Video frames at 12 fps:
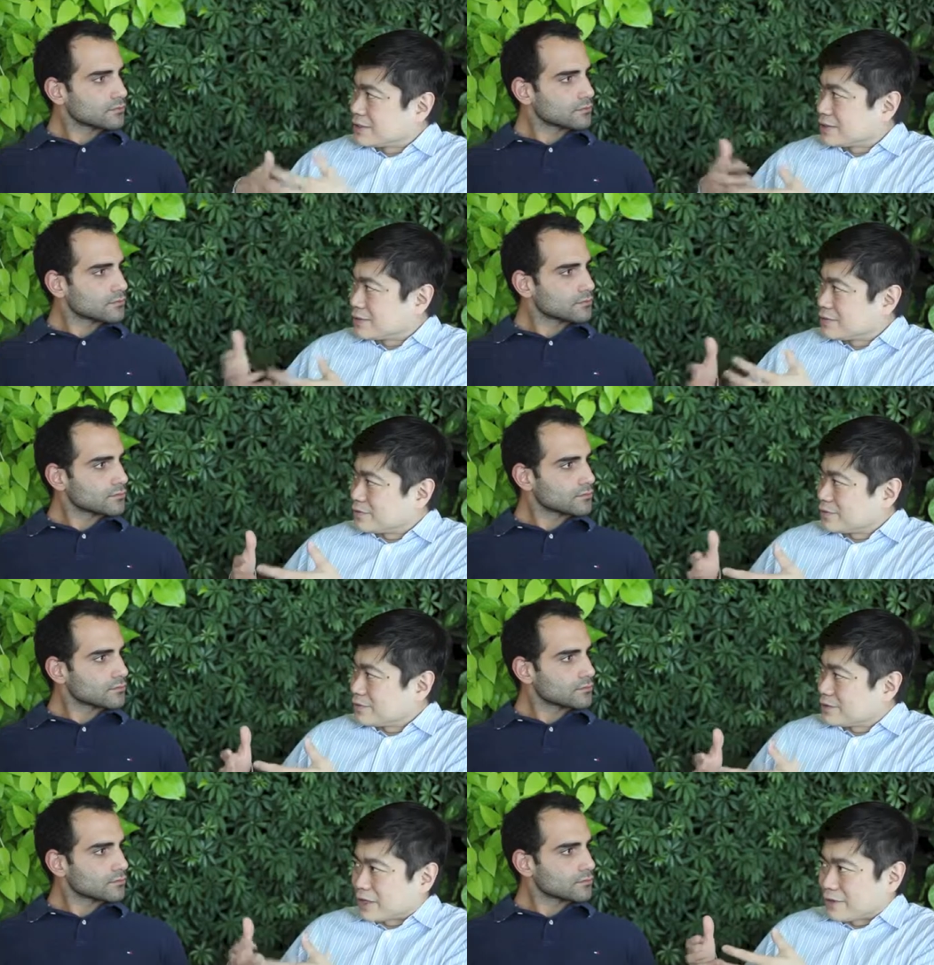Speaker 1: the
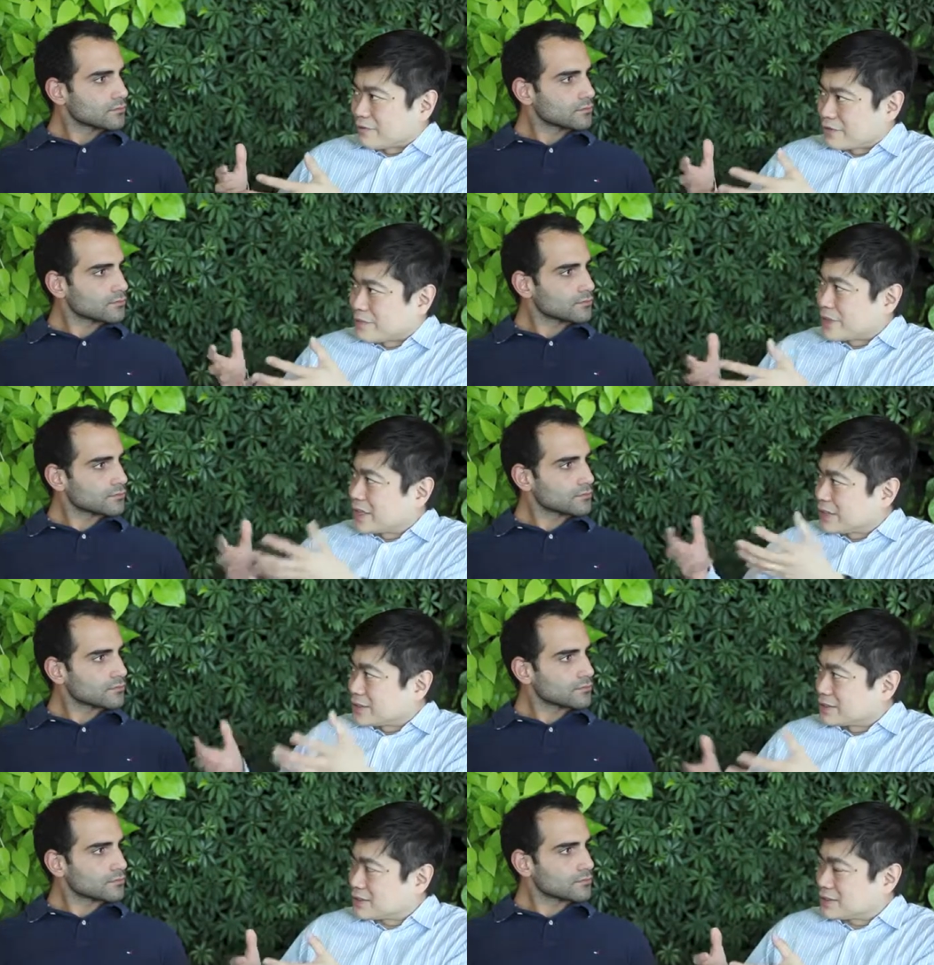uh, from
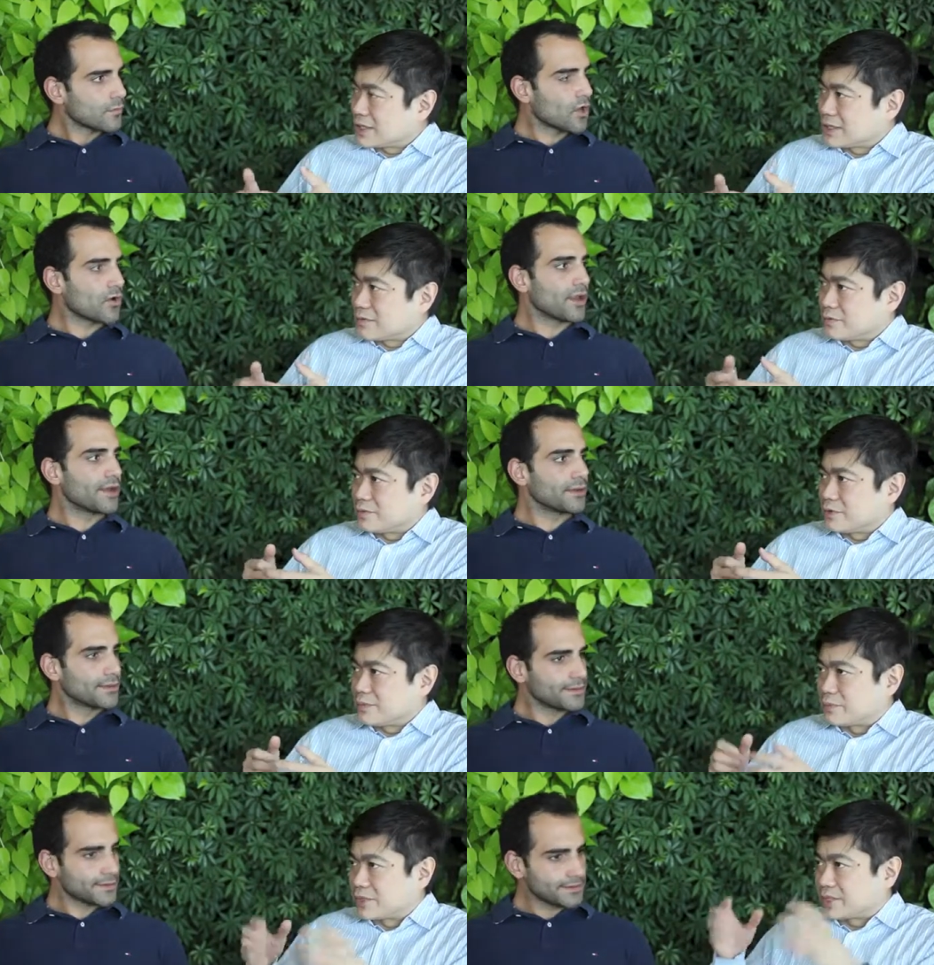that list and
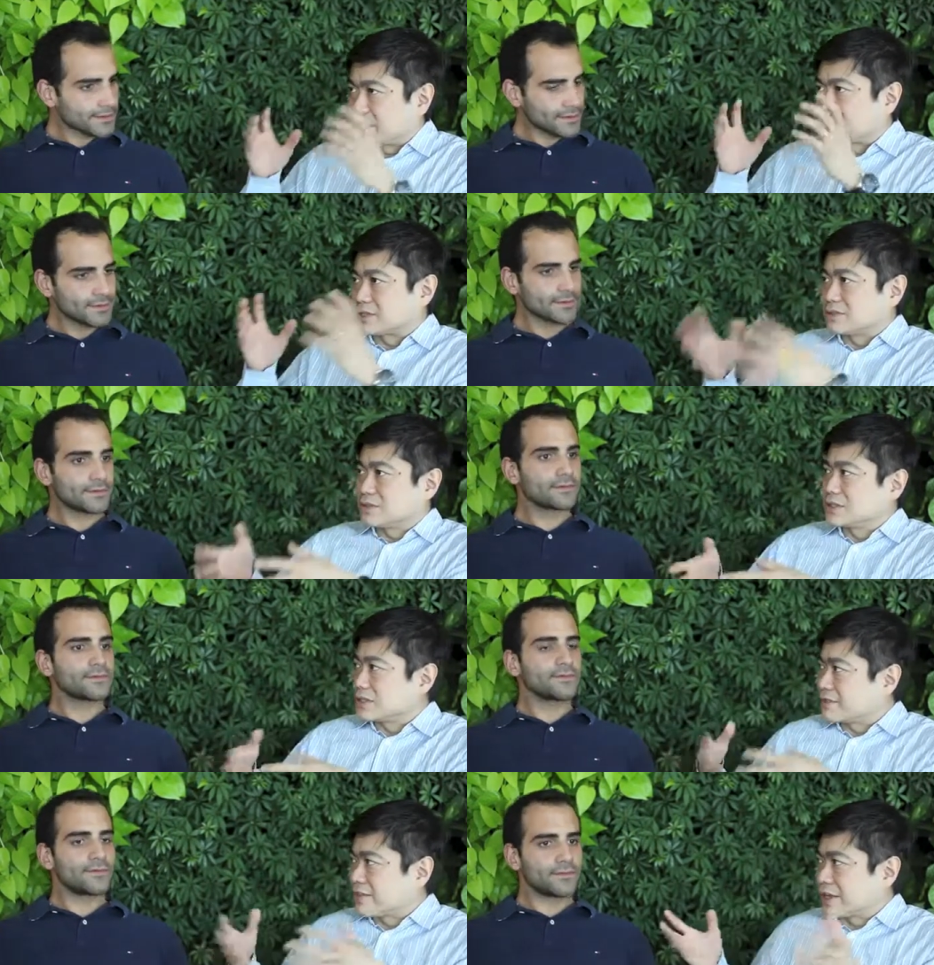okay. we bring our
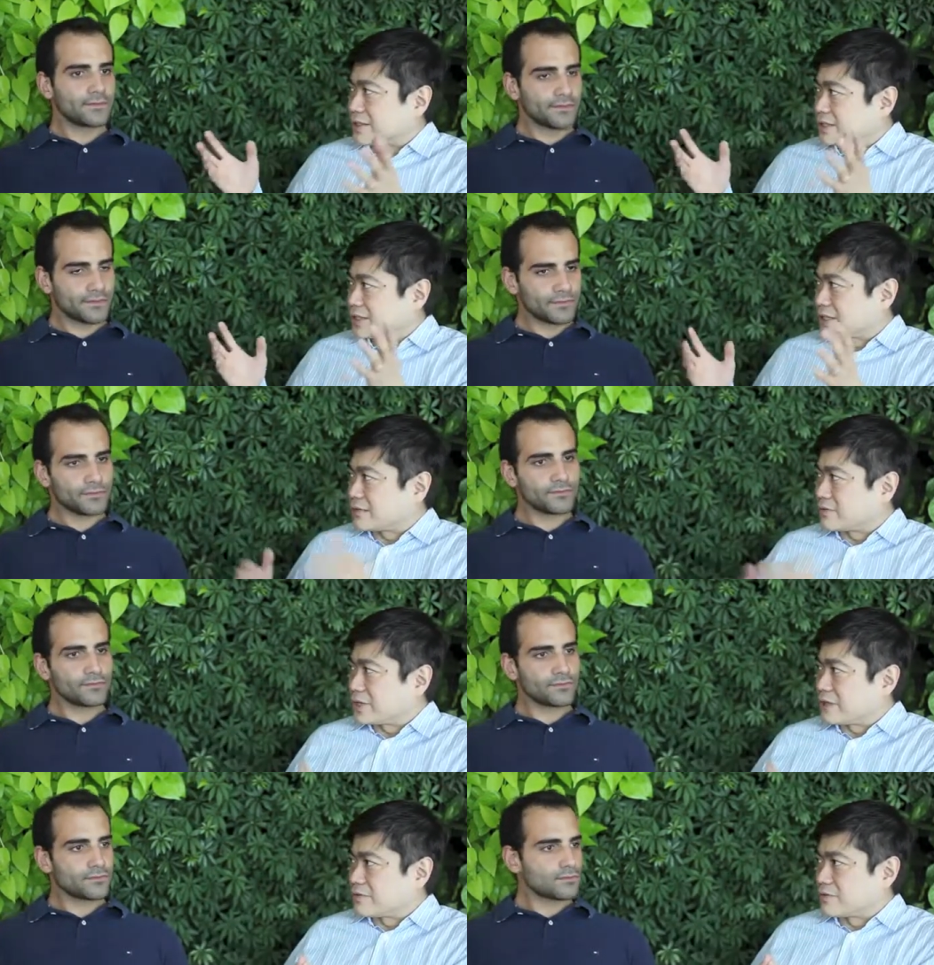students and faculty. I
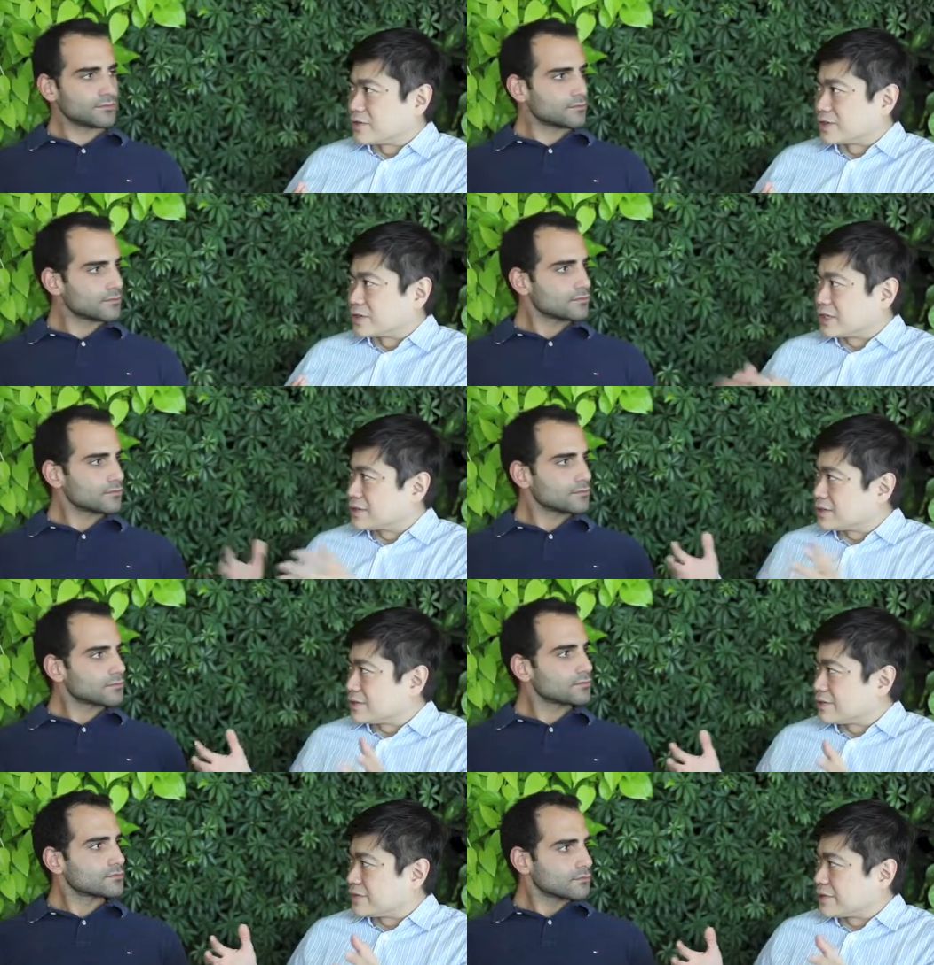think we have over a
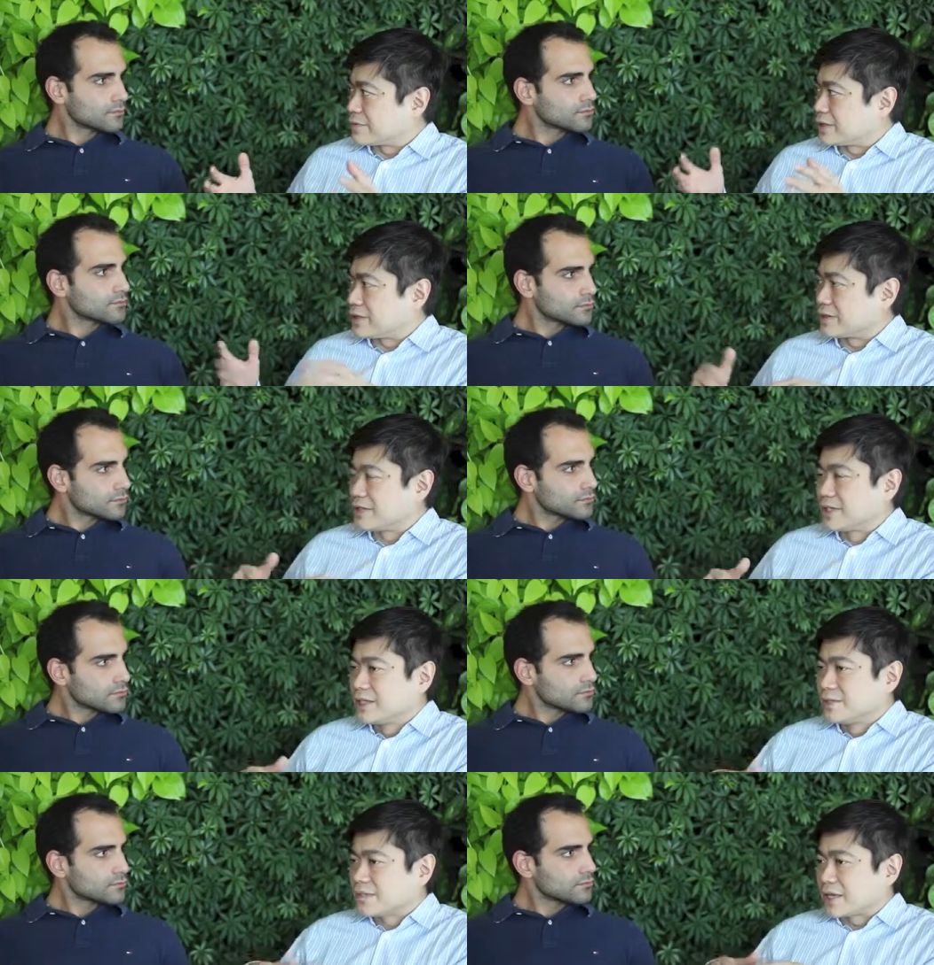dozen of them here.